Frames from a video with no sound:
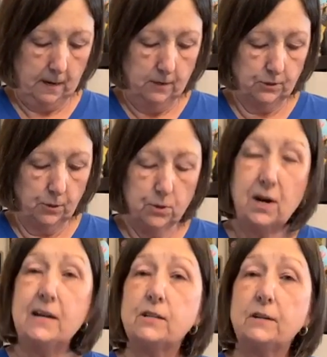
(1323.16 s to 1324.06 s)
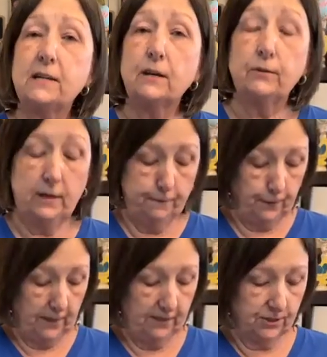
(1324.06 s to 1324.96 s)
So are you guys all decorated for
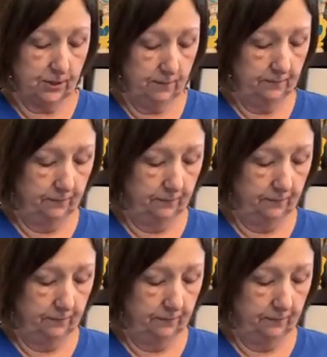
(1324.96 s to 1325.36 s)
Easter?